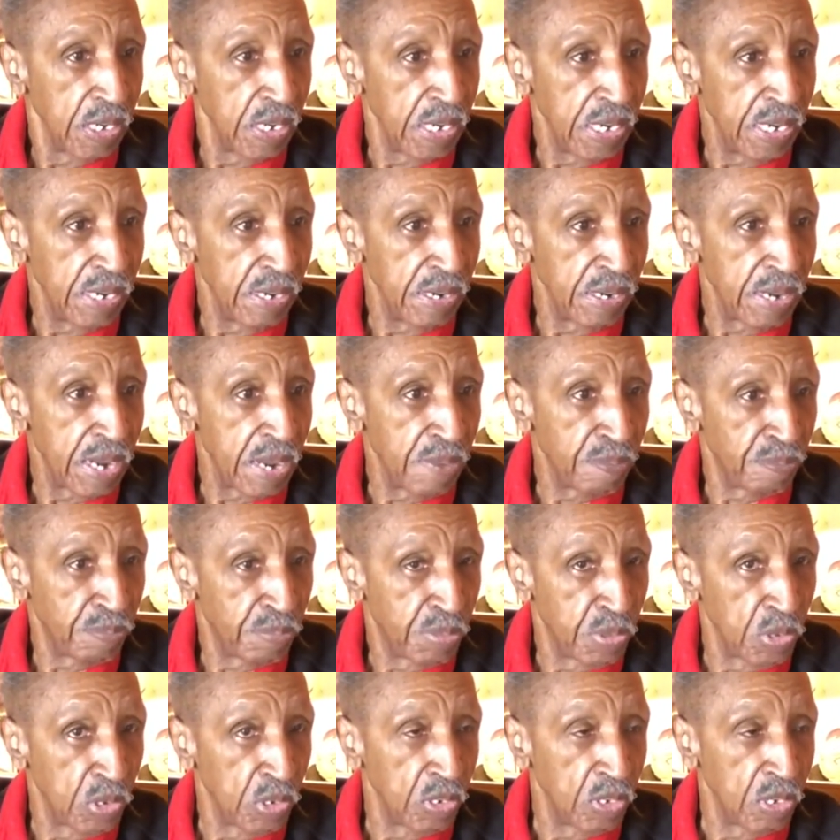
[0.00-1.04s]
He had
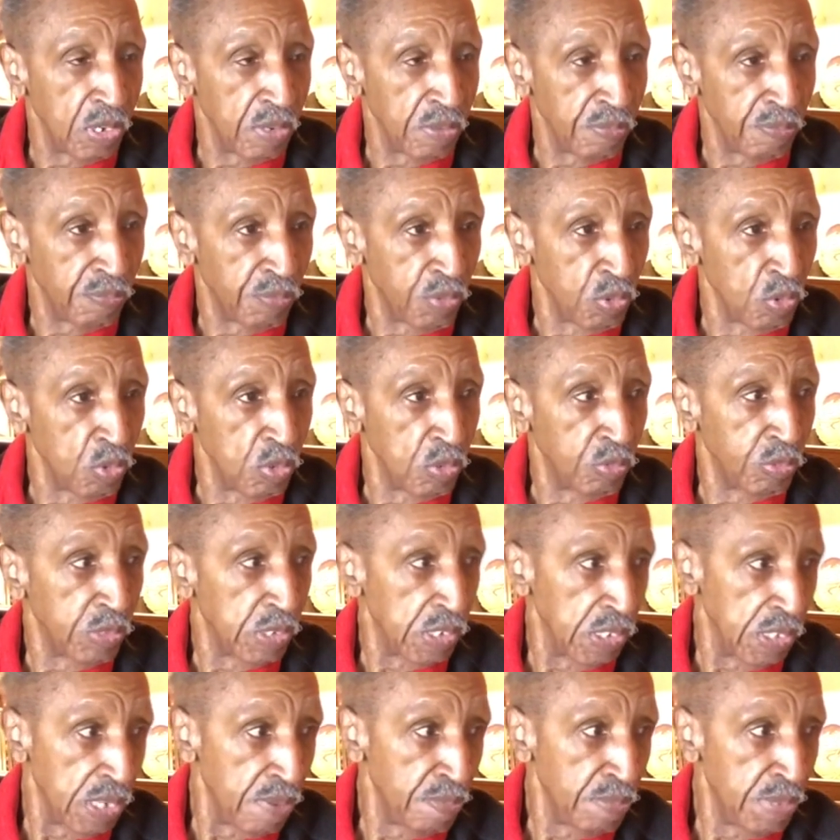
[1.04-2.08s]
pretty good influence with
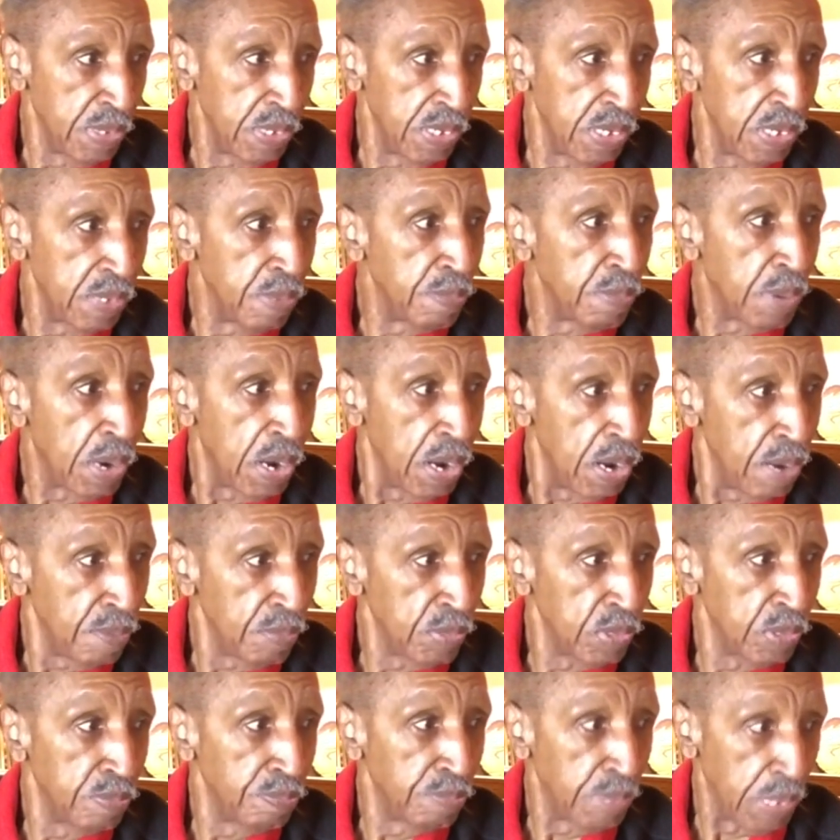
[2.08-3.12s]
the government in the
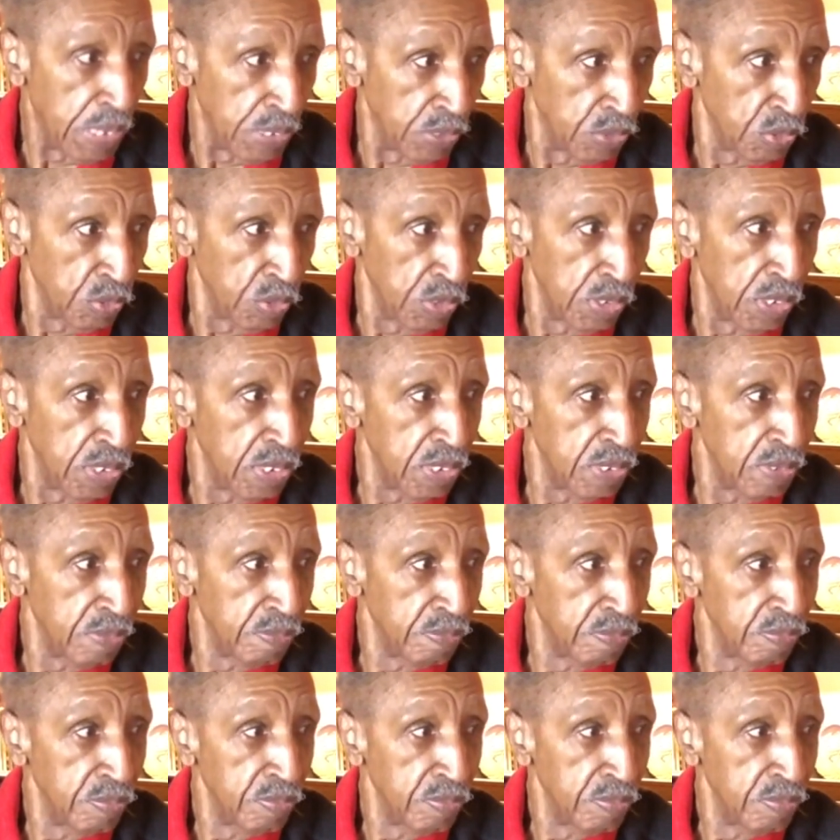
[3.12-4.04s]
Bahamas. Basil did.